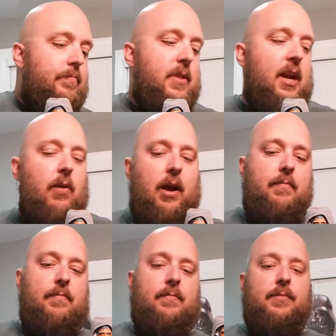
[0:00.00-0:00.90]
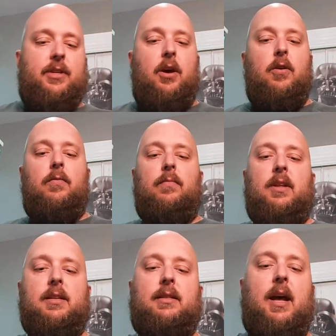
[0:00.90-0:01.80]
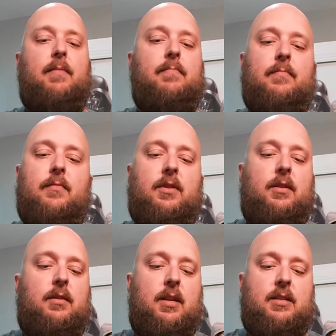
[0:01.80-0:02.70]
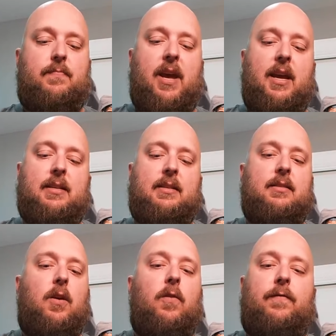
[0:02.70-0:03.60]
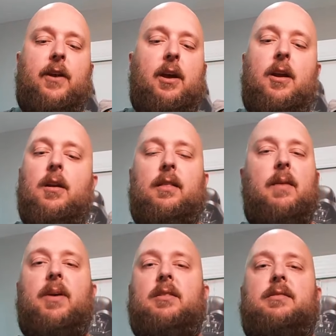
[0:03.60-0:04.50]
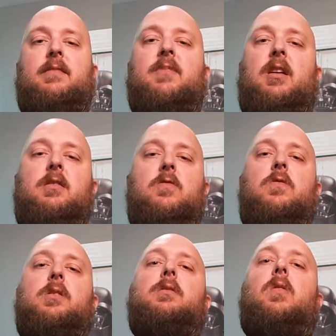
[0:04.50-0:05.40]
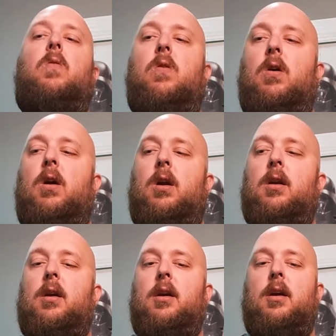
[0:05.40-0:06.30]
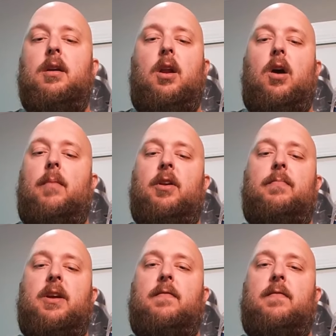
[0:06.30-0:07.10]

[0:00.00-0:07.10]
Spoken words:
Anyway, so this base, total failure. They better send me a new one or, you know, I'm going to be